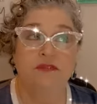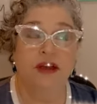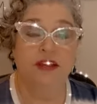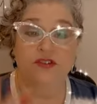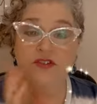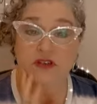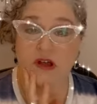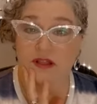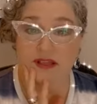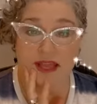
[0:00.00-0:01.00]
fine to just
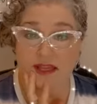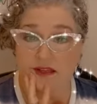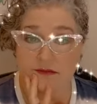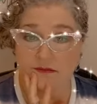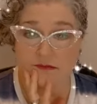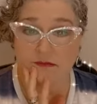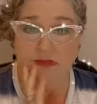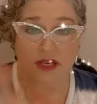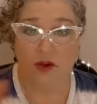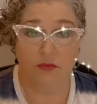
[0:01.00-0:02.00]
call it like a,
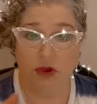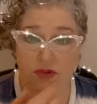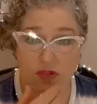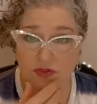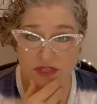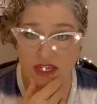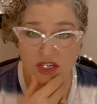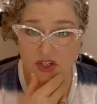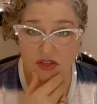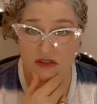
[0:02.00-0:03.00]
mojo
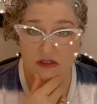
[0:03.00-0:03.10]
sesh,